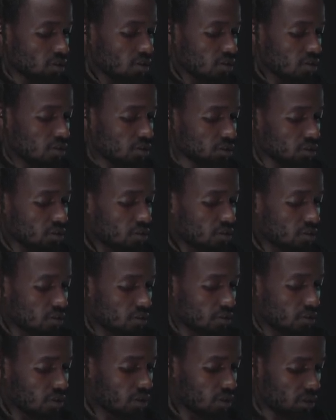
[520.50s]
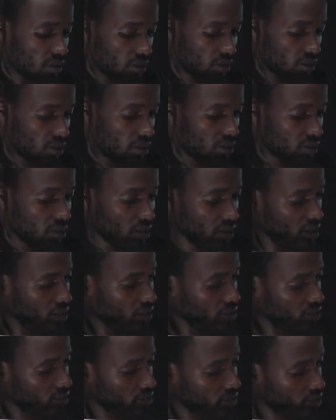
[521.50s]
So it
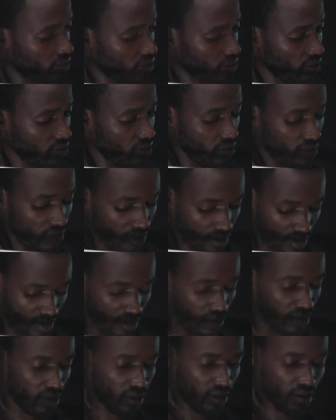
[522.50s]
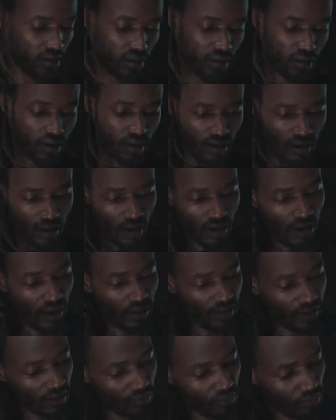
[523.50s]
has this,
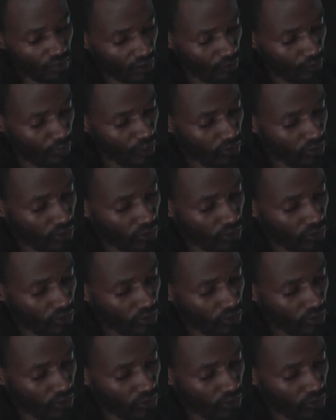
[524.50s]
and then what I've been